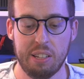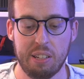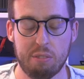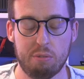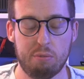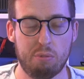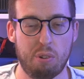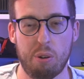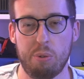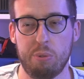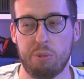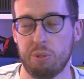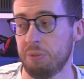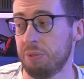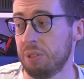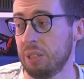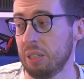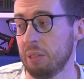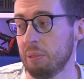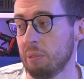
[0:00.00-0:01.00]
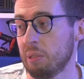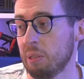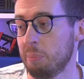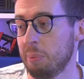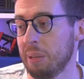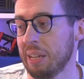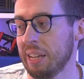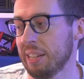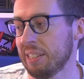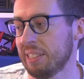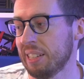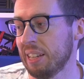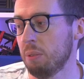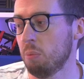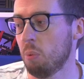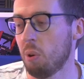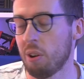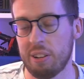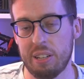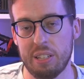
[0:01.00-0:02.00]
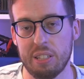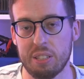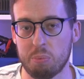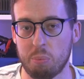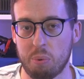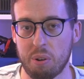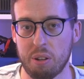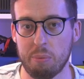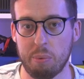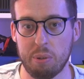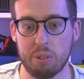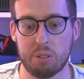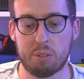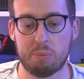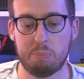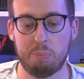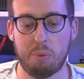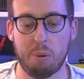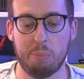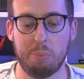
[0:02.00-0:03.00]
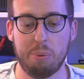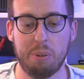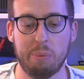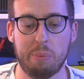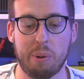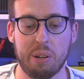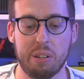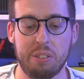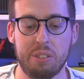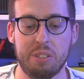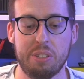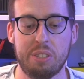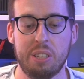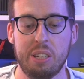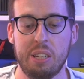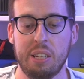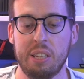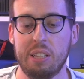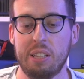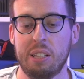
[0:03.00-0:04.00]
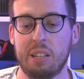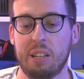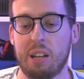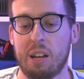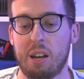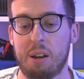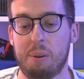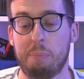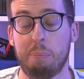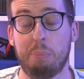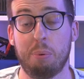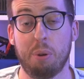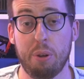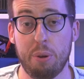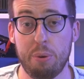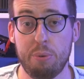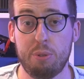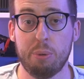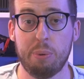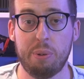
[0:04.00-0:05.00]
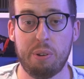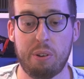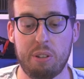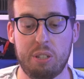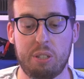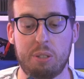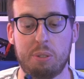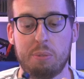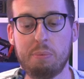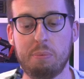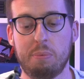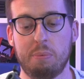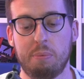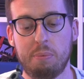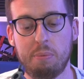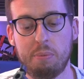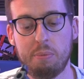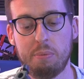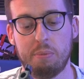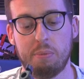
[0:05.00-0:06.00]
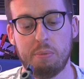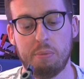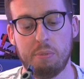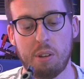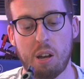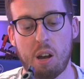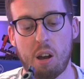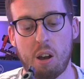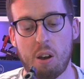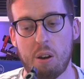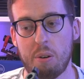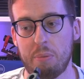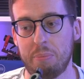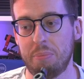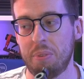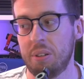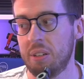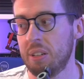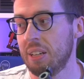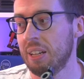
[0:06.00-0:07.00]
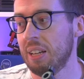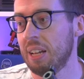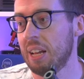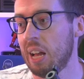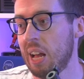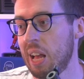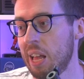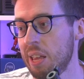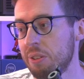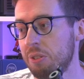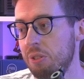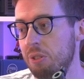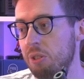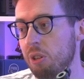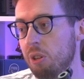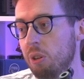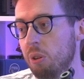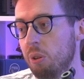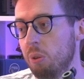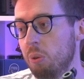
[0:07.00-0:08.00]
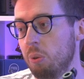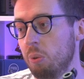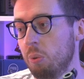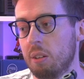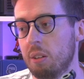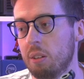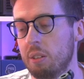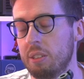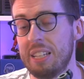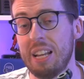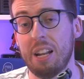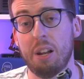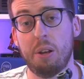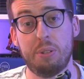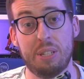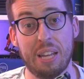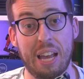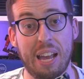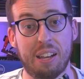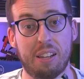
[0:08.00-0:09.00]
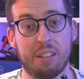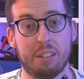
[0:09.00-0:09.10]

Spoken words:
Rhodes, obviously the PSA one is one of the most popular ones. Blue do a nice arm, as do Yellow Tech.